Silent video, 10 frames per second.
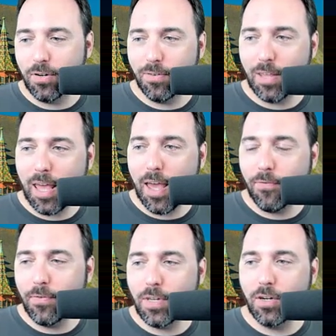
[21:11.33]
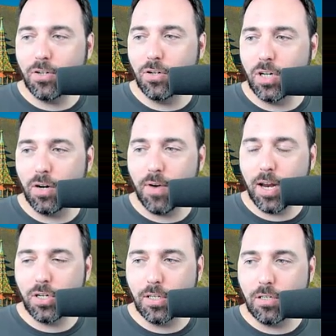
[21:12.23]
after 15
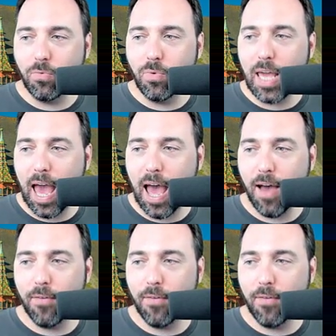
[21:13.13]
or so generations,